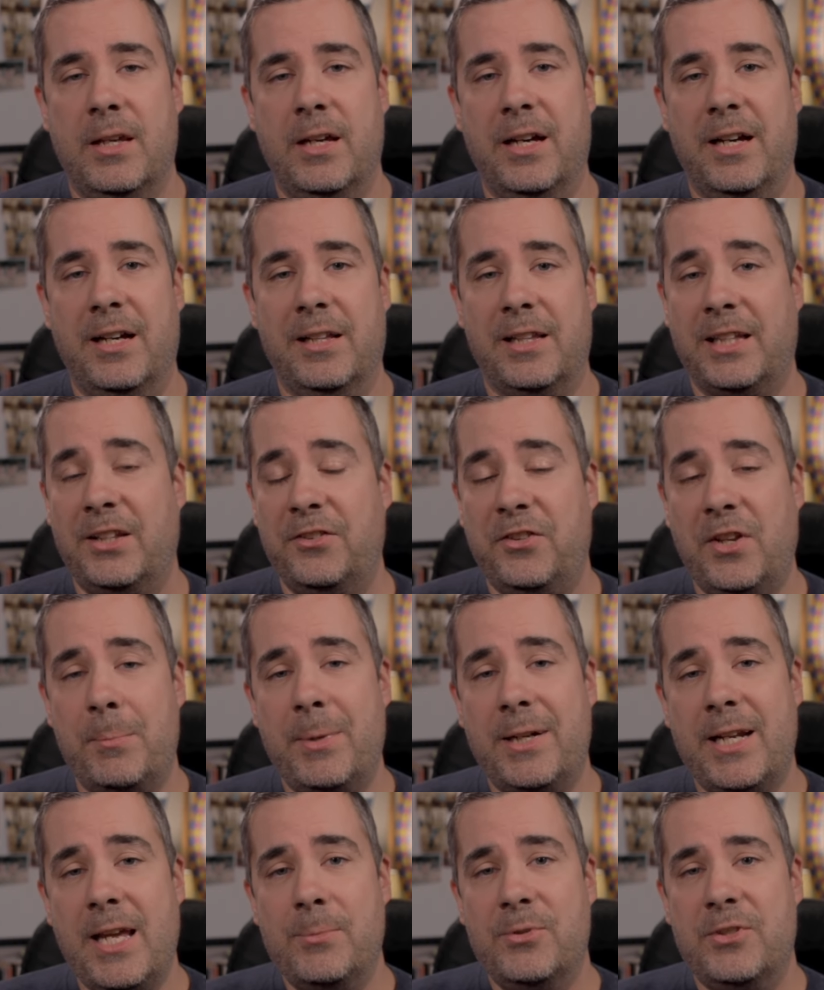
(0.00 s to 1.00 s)
Like I said,
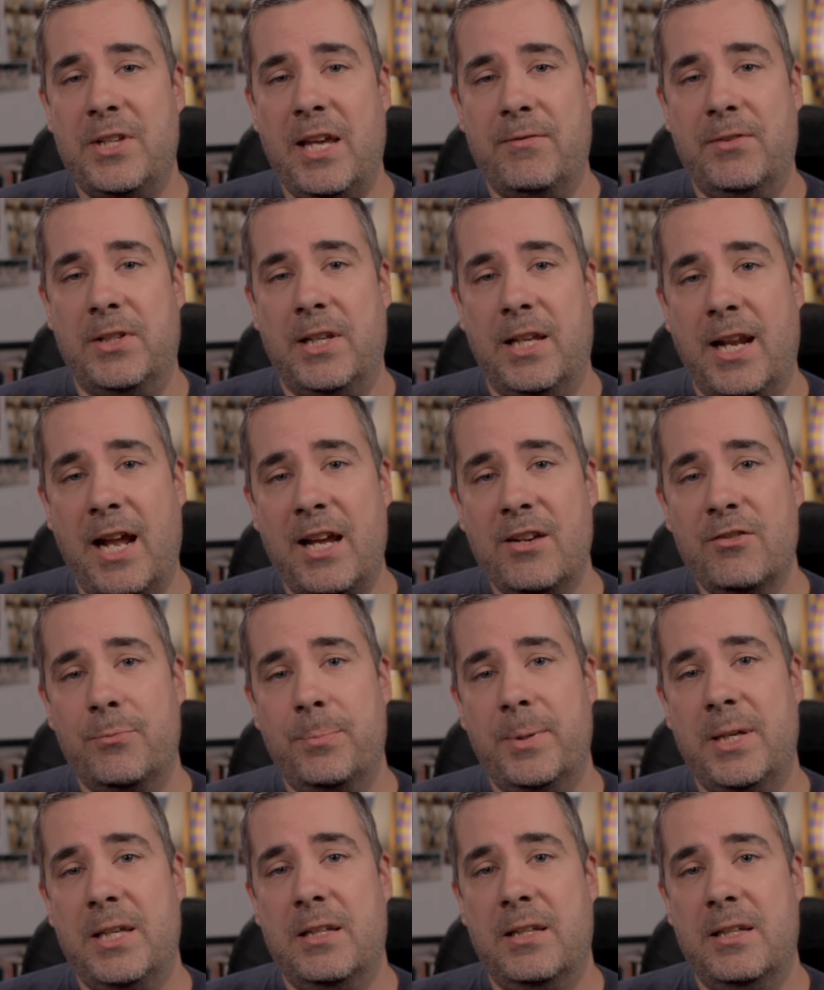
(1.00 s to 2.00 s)
my name's David, and
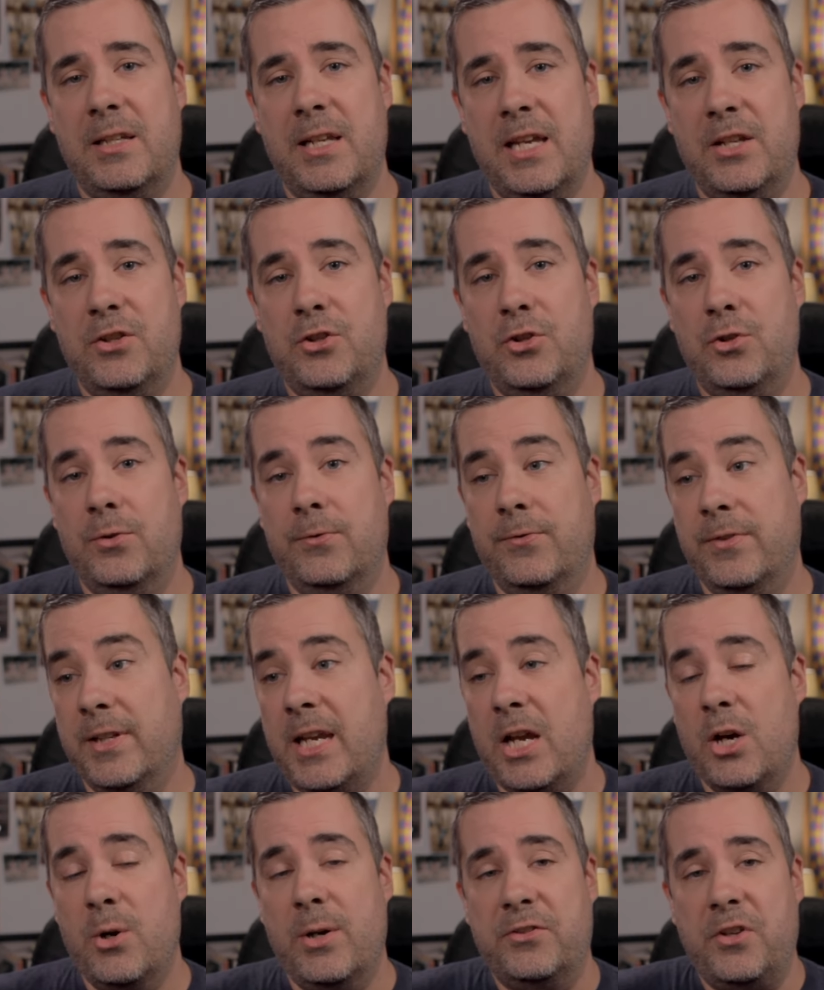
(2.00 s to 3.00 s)
I've been into
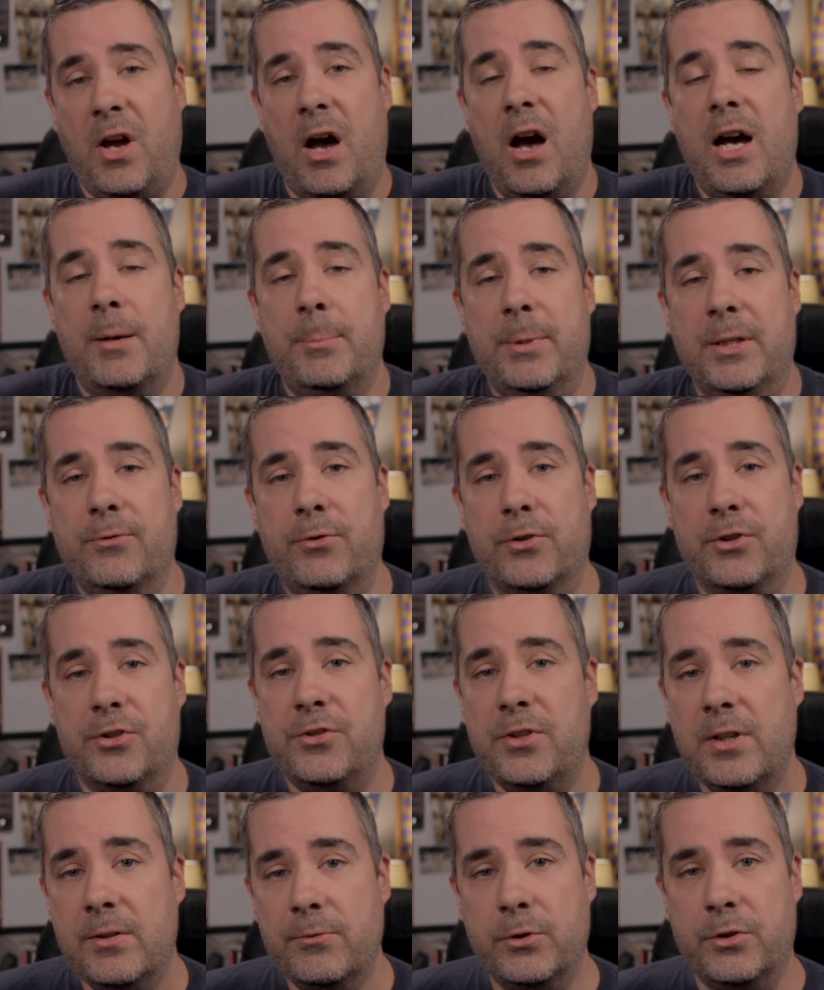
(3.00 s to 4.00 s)
video as a hobby for
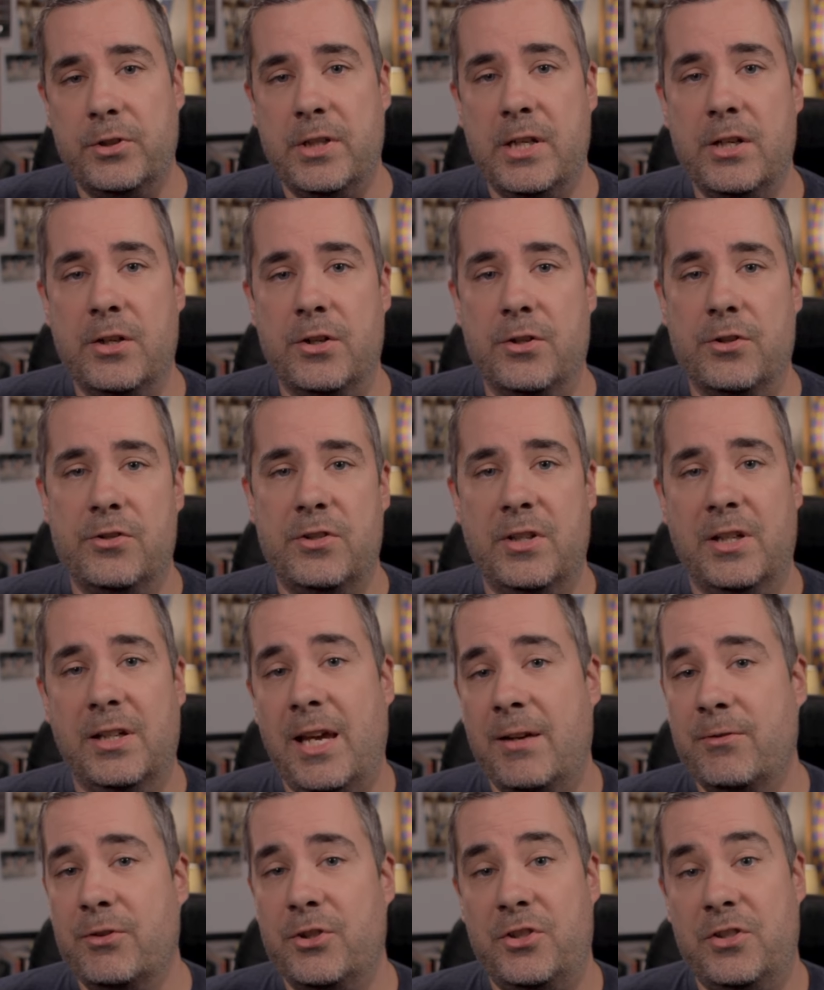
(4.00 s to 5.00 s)
several years.
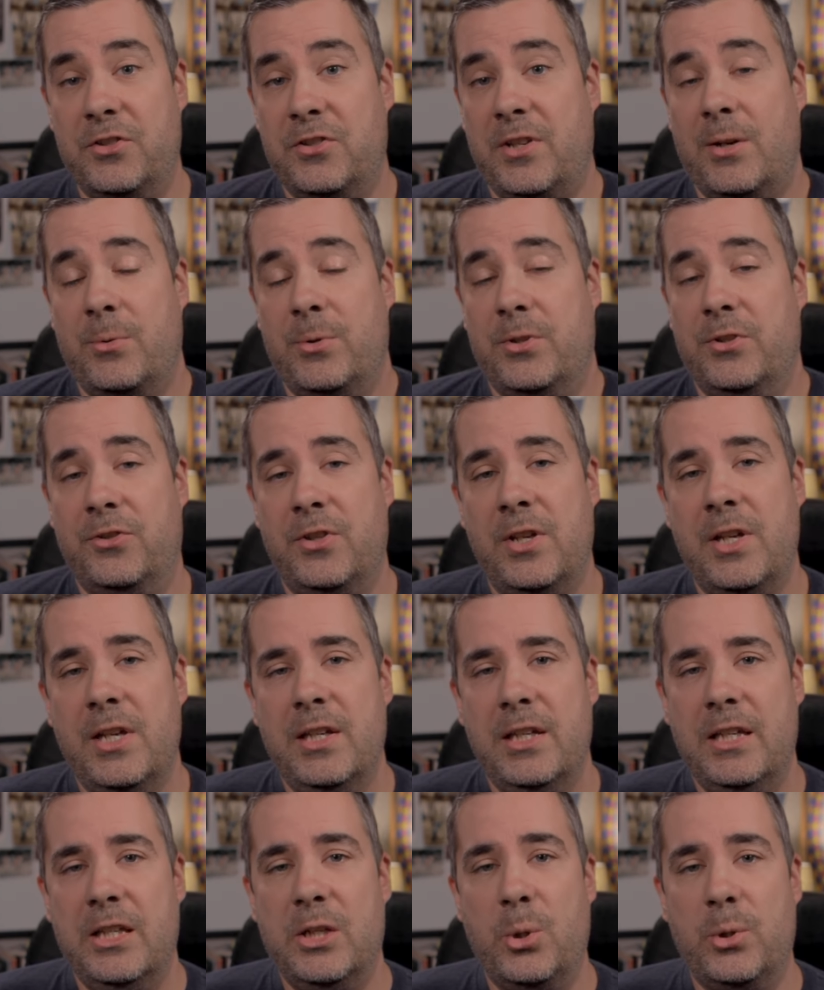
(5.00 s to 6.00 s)
Ever since I was,
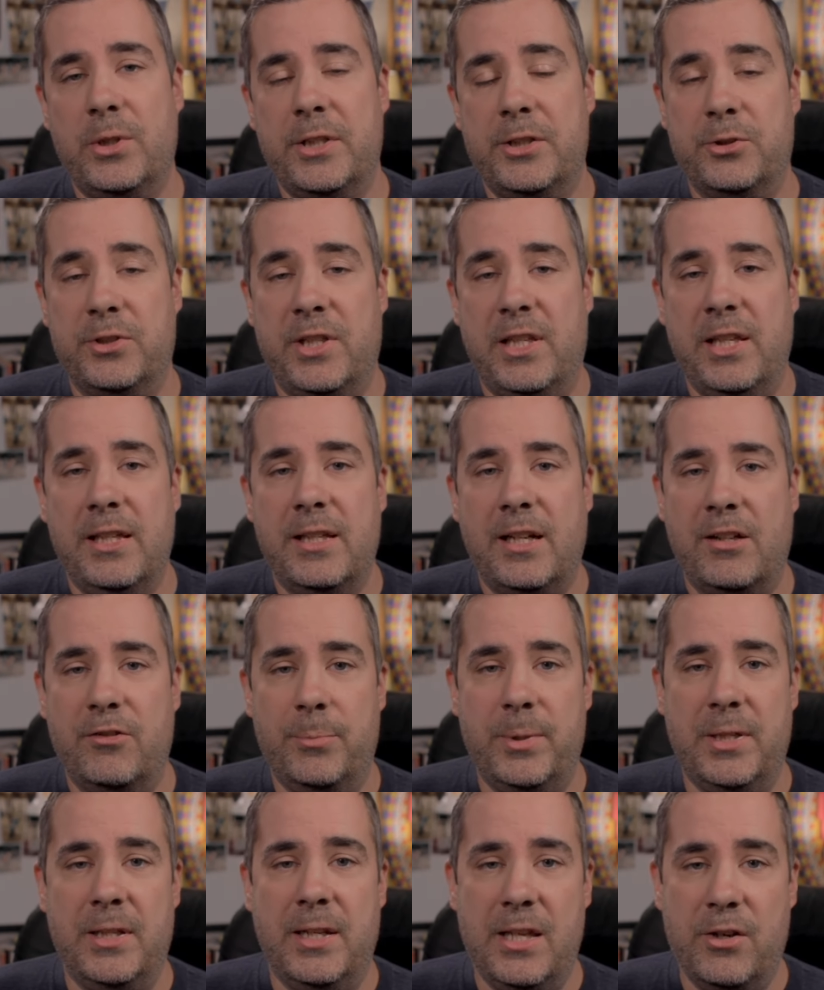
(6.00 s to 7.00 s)
you know, a little kid,
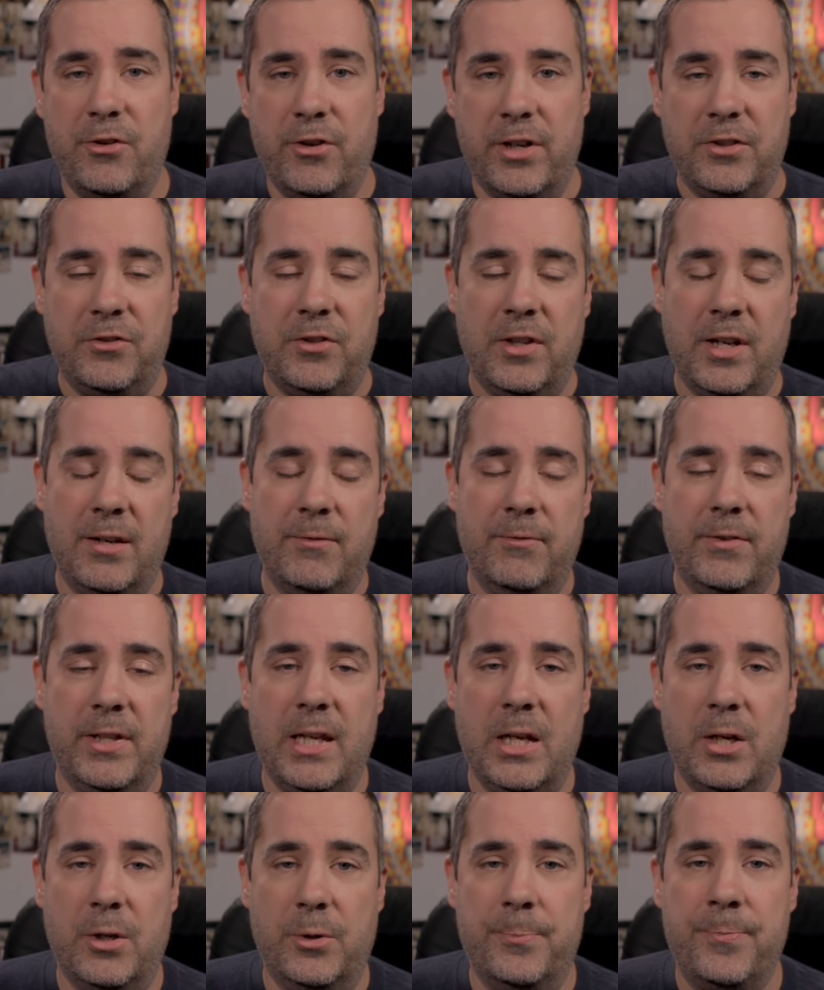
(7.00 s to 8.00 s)
I've been interested in
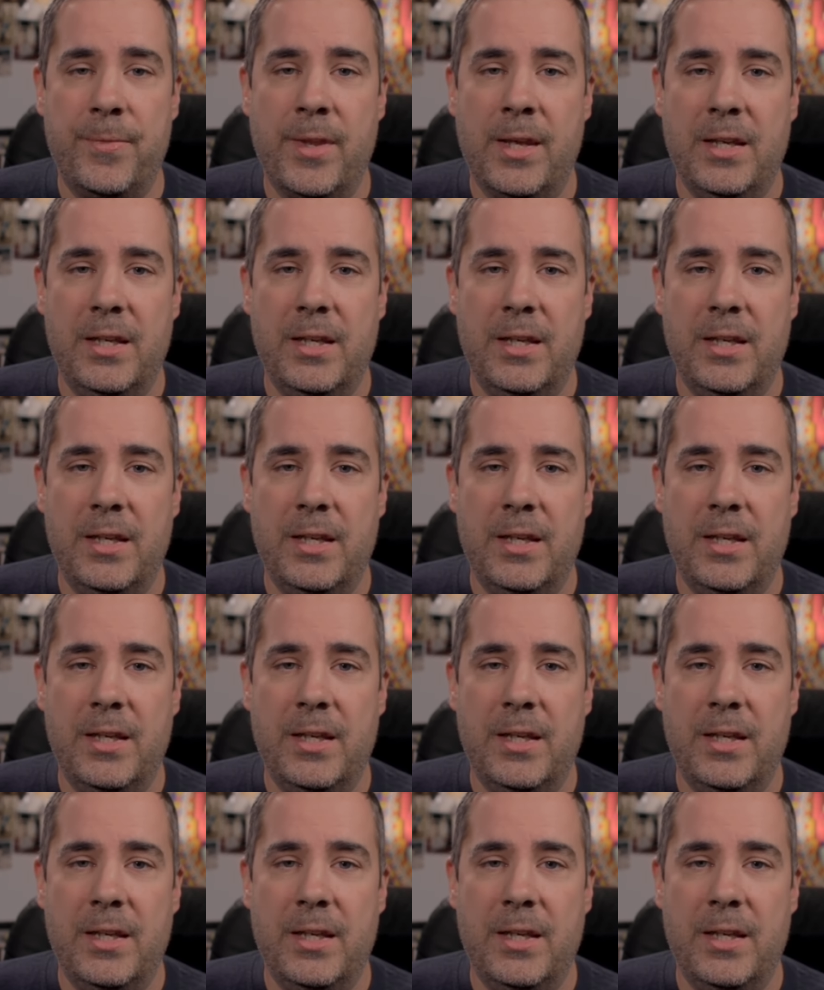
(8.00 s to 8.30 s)
video.